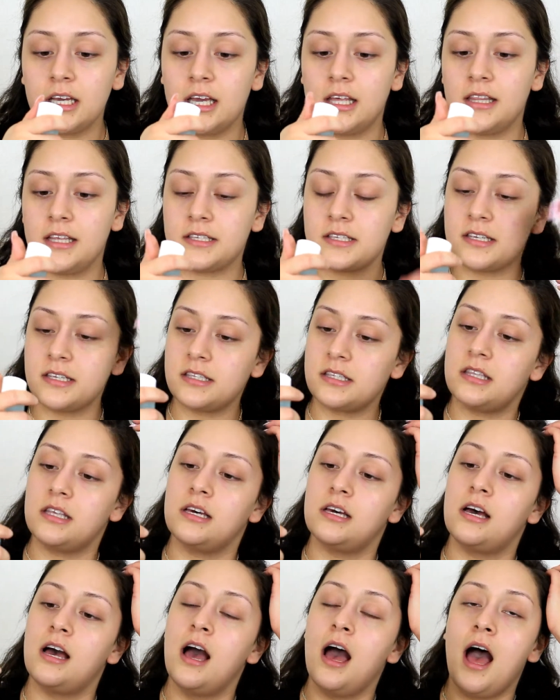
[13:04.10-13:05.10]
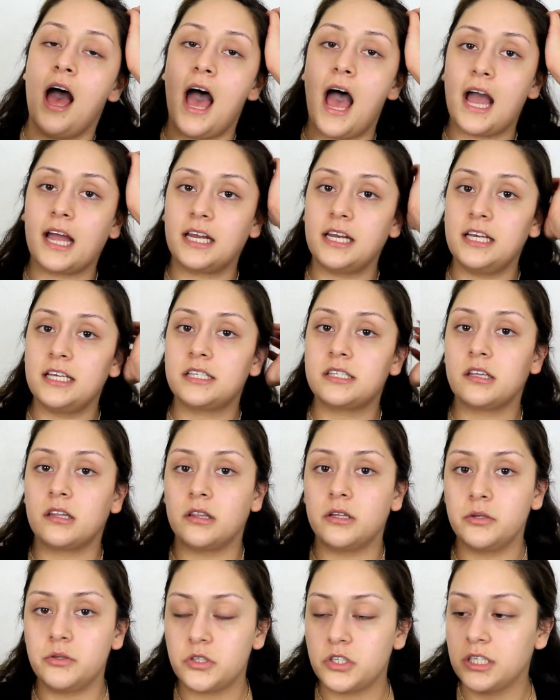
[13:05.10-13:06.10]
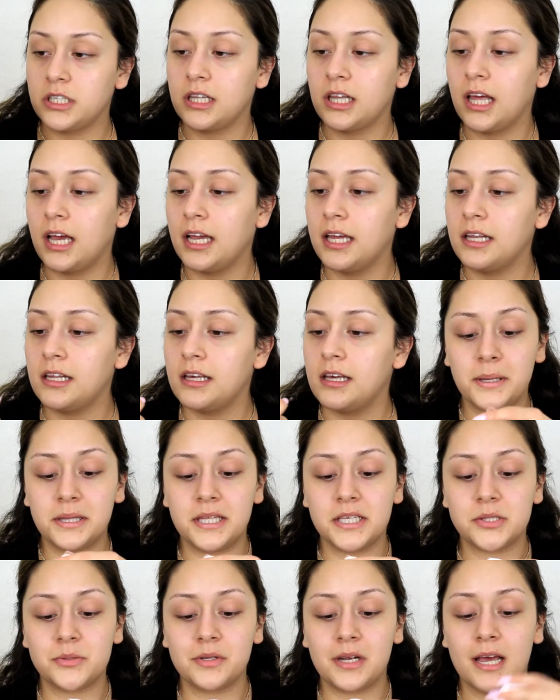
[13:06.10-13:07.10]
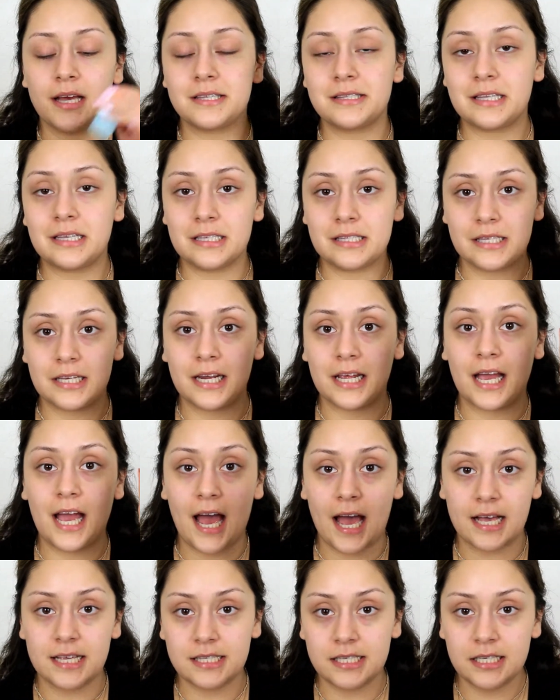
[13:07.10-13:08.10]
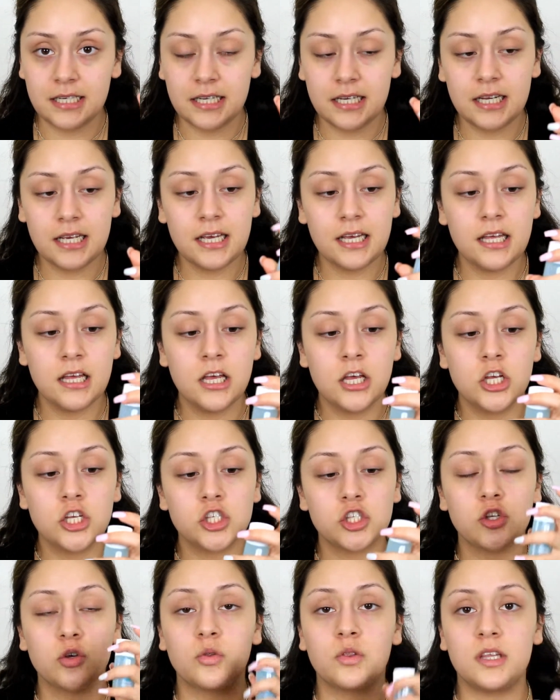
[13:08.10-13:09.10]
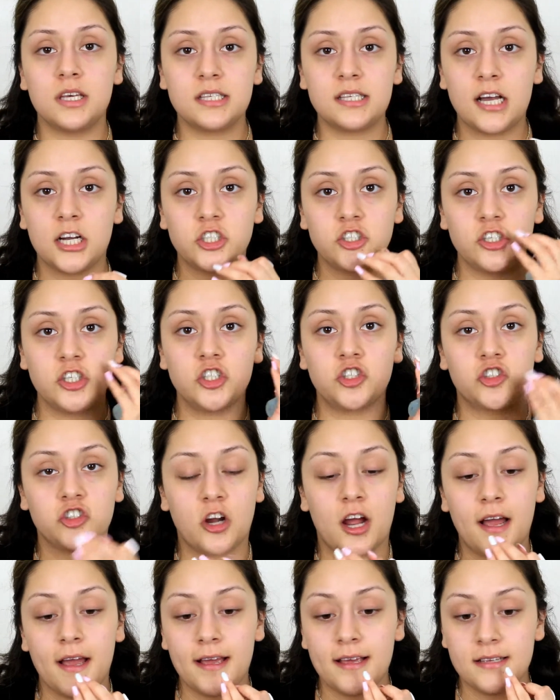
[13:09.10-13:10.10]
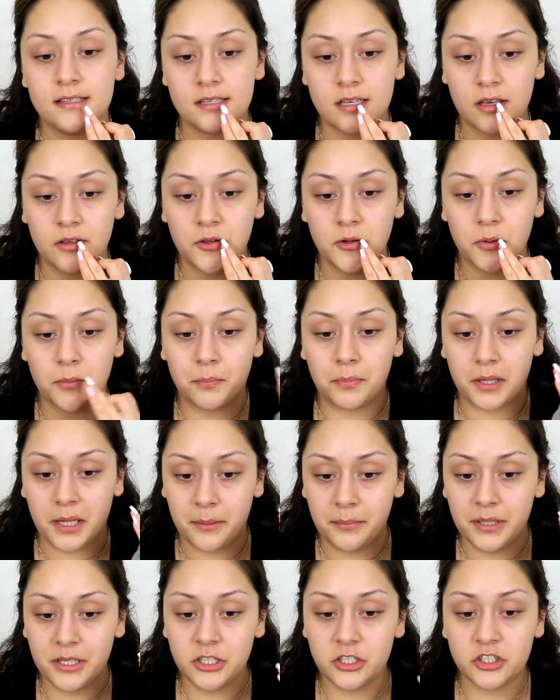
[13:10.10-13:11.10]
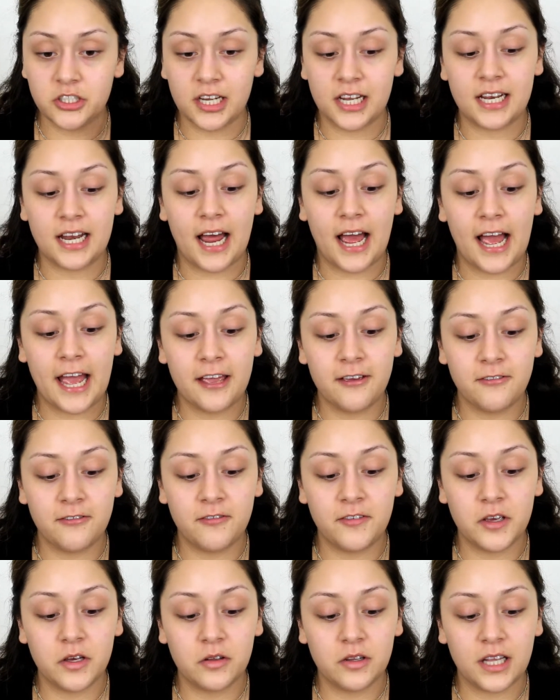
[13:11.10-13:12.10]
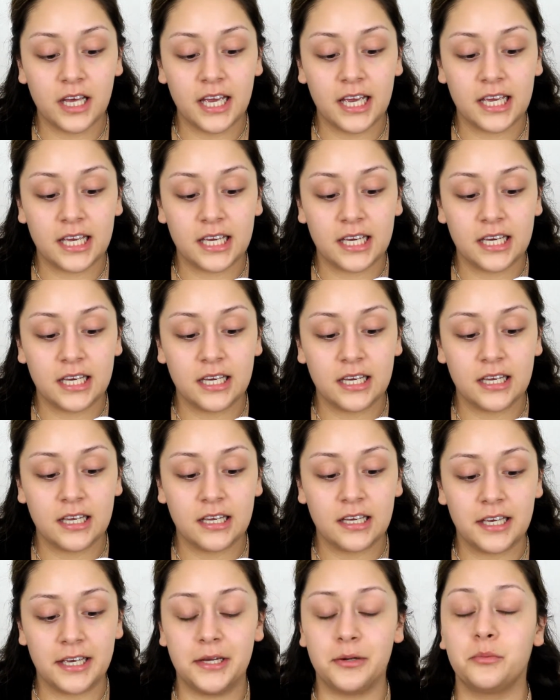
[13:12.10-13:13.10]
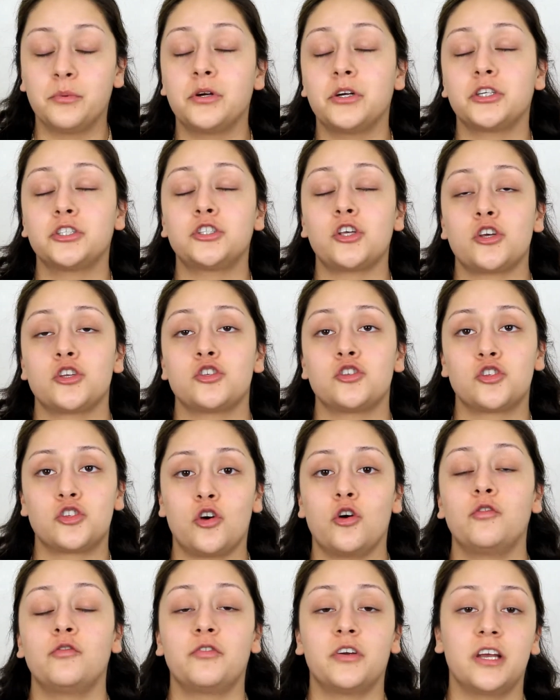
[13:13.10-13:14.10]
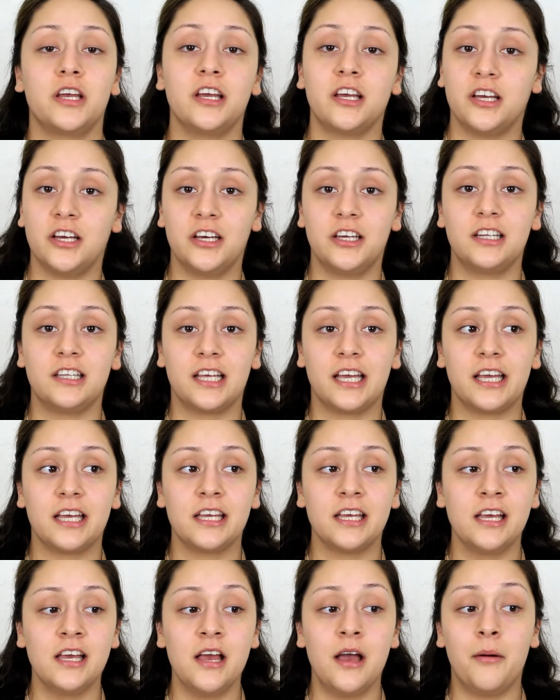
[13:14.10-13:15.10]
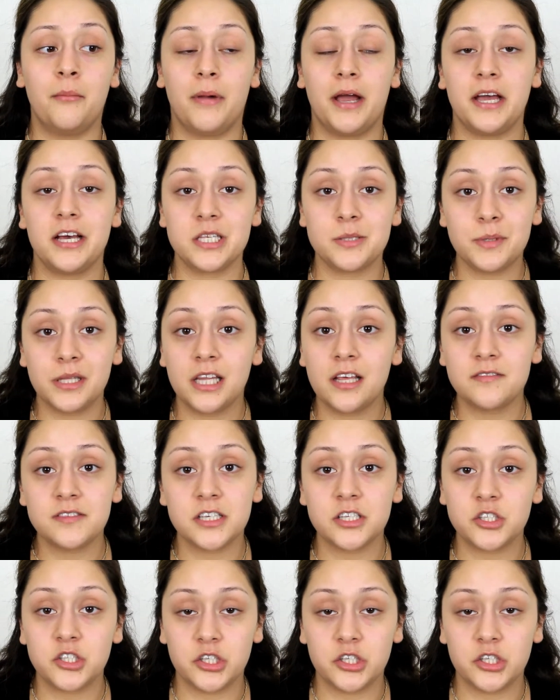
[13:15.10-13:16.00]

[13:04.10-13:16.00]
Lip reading: and this is the Acne Solution line, but this one has salicylic acid in it, so this actually dries your blemish, and I feel like it works so freaking good. Like, my husband loves it